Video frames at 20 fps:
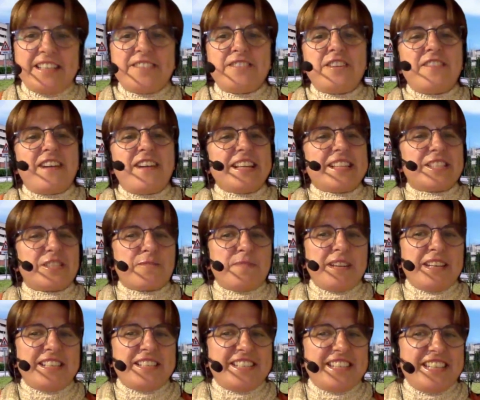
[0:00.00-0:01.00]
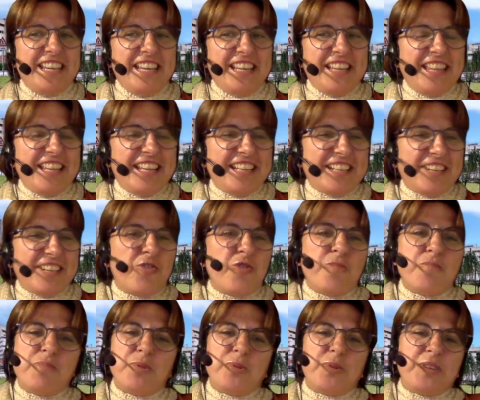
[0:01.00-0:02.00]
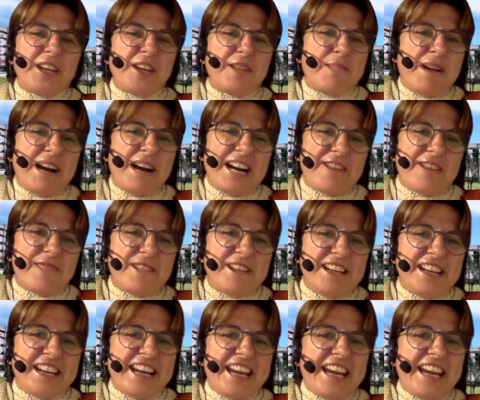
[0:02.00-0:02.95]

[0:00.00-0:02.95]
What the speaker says: the advancement in the computing power